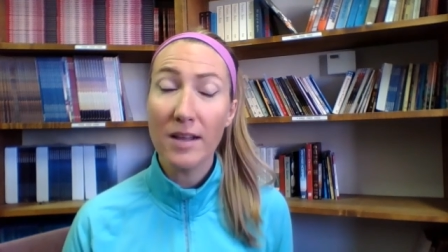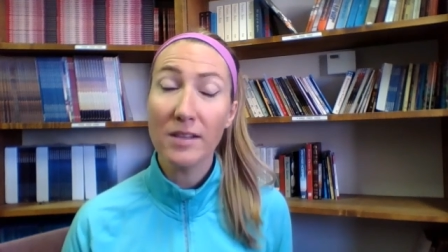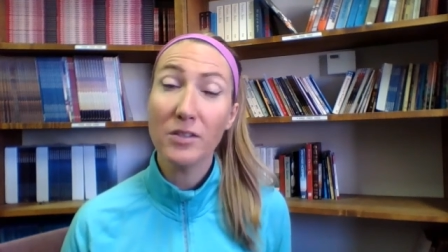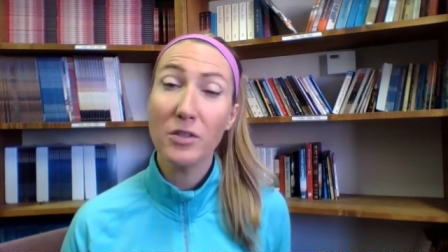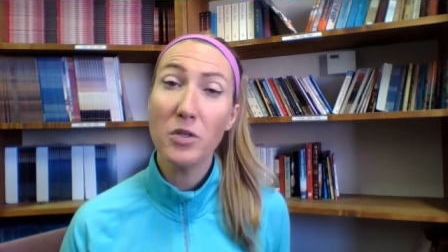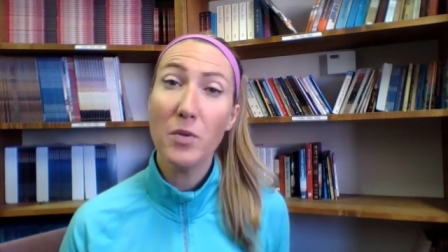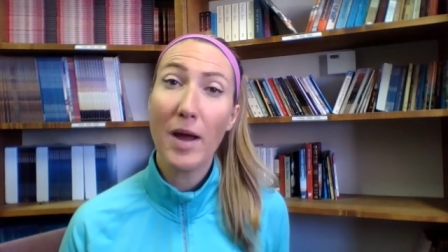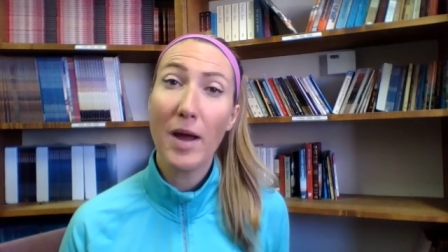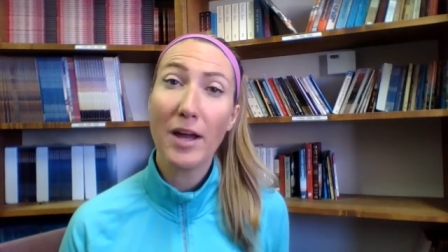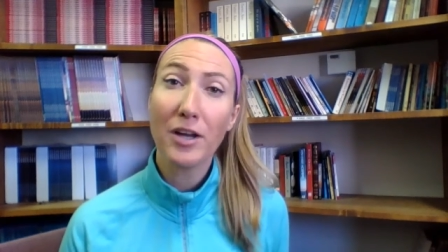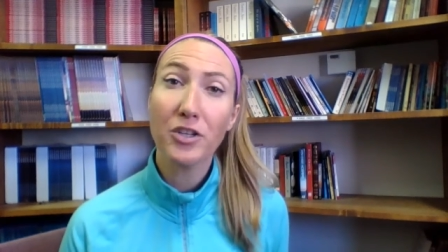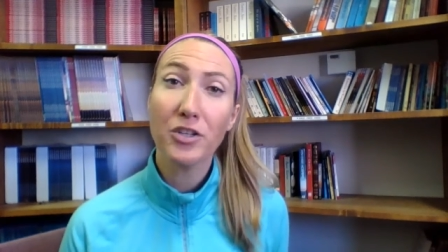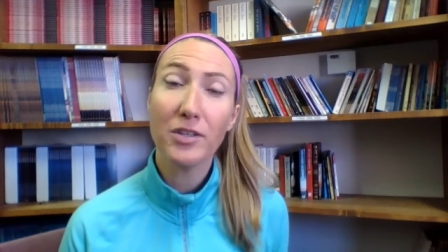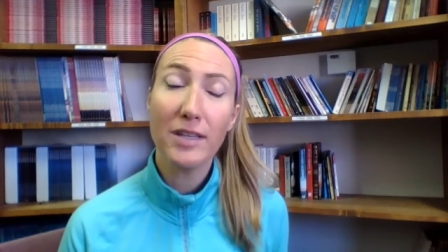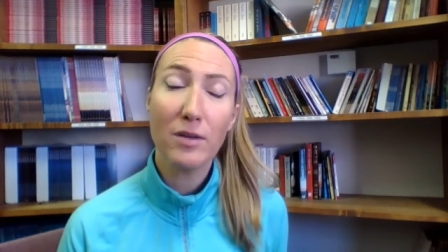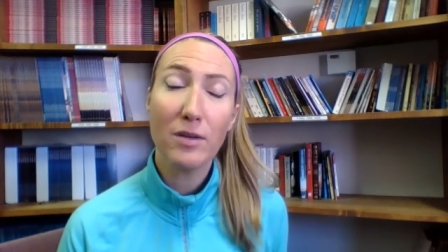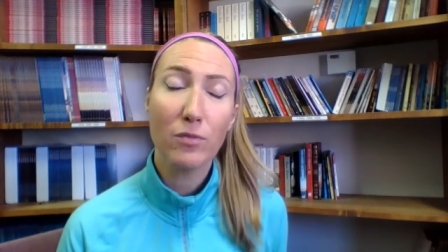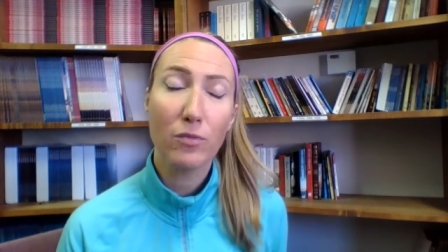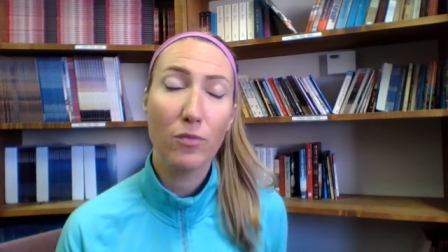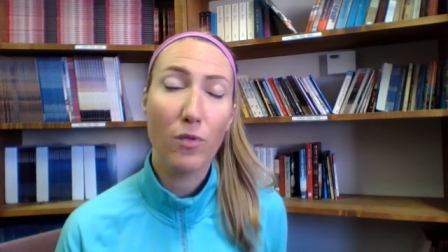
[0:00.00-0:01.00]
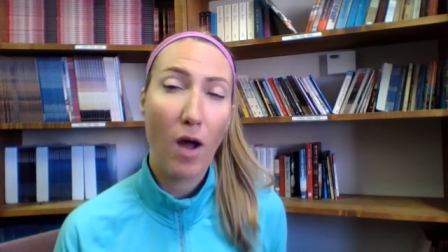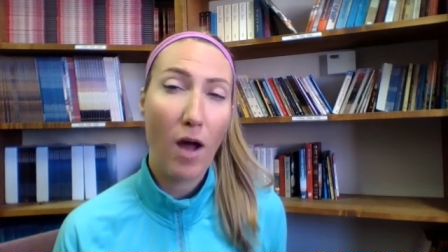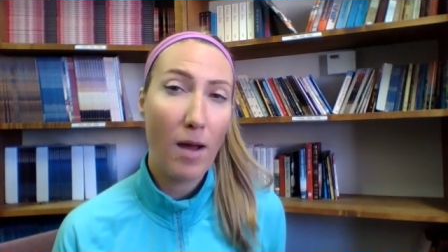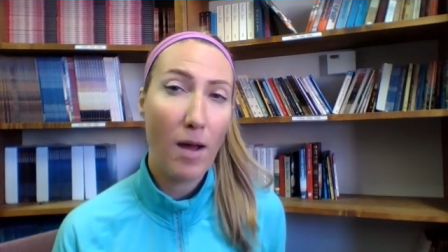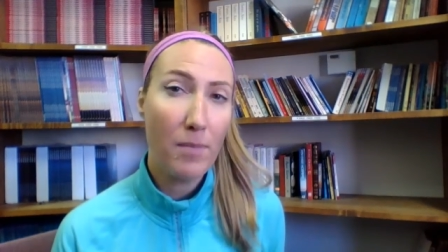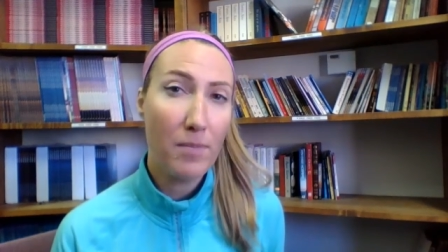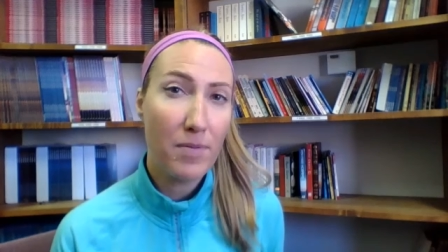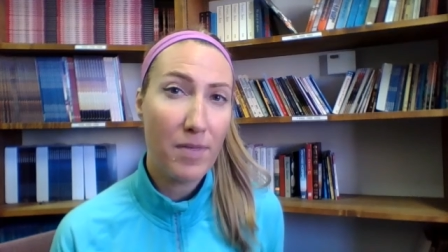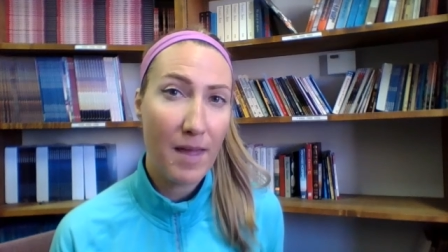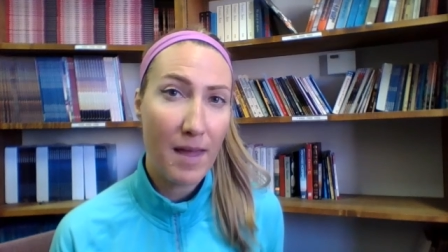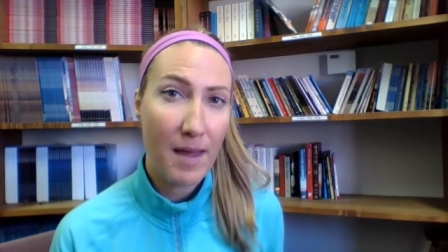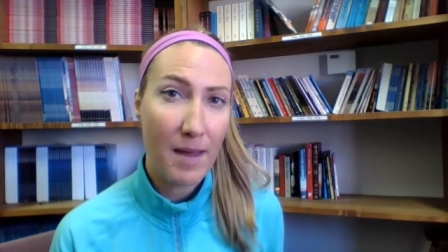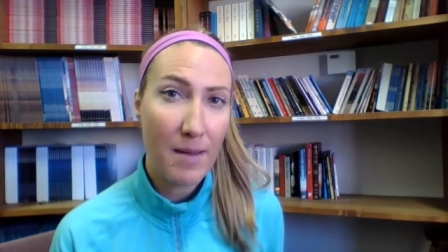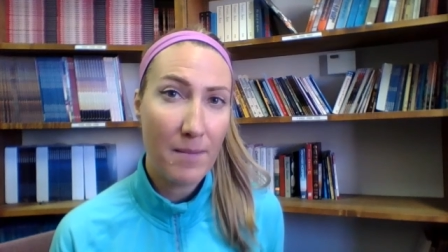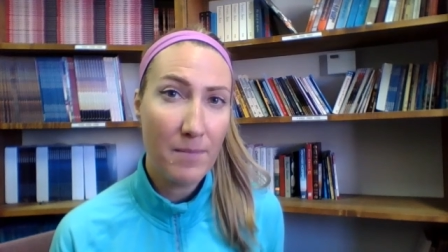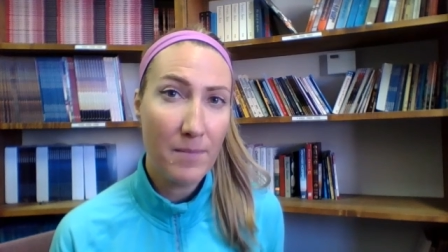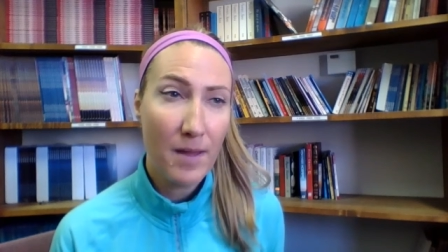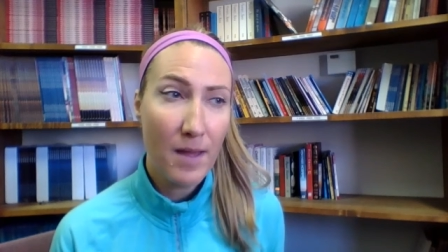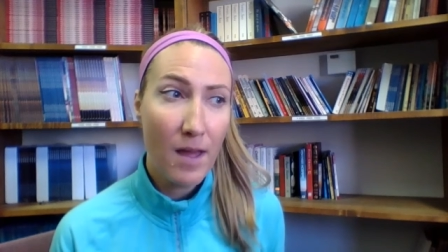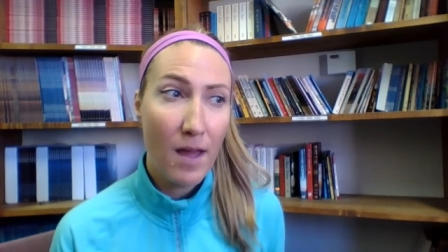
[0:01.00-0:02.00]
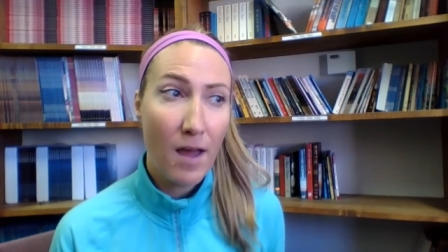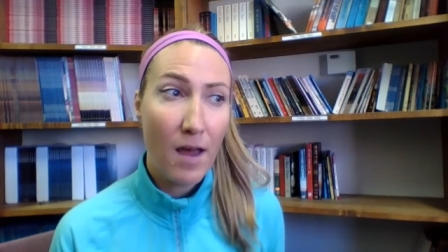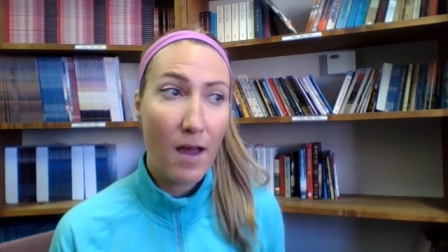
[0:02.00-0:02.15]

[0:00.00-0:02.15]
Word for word: So you actually rob them